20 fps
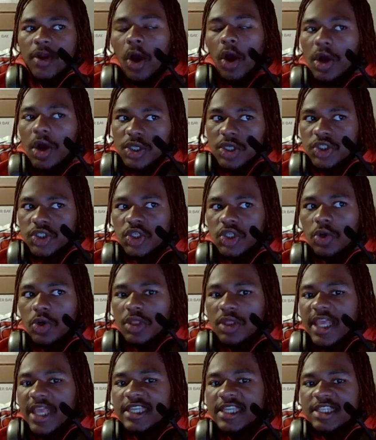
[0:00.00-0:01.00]
also
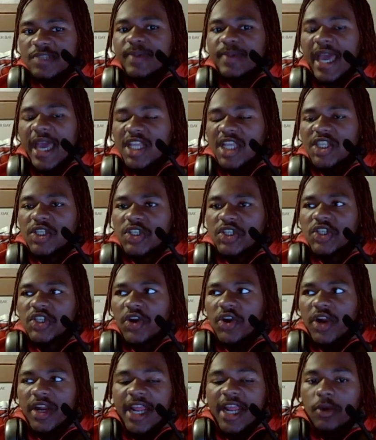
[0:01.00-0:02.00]
links back to
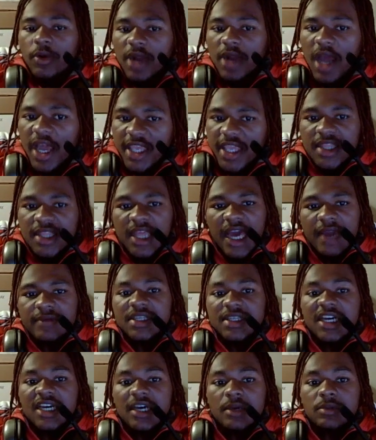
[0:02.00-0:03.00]
certain Anunnaki
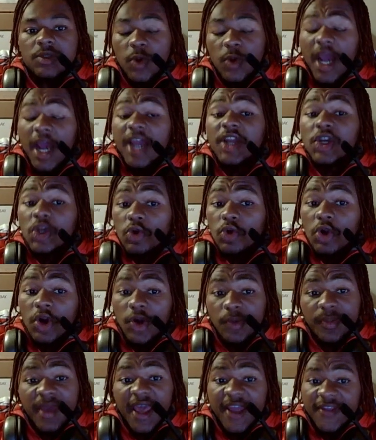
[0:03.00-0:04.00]
lifetimes where I knew her
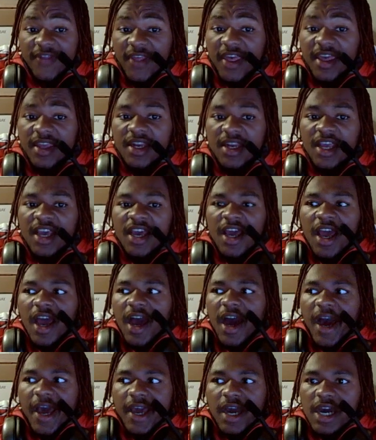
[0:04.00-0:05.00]
back then.
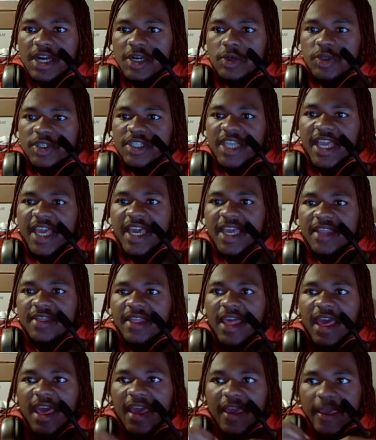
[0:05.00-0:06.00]
I understand
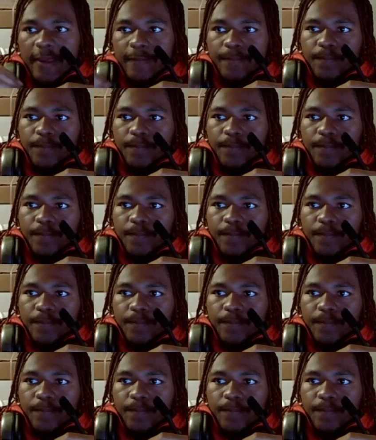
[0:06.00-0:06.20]
that